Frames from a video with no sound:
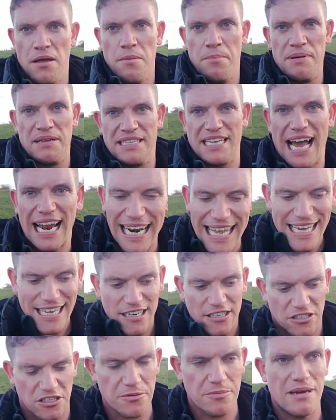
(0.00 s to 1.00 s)
battalion
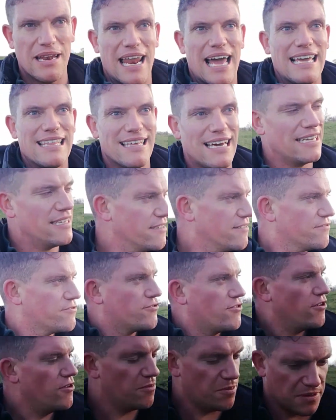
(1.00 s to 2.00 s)
or something like that of
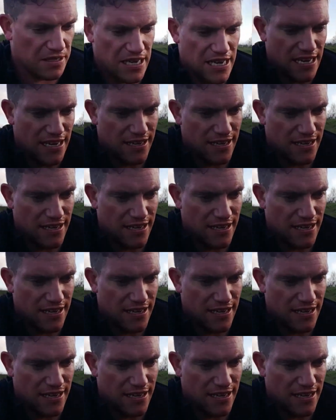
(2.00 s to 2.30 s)
troops?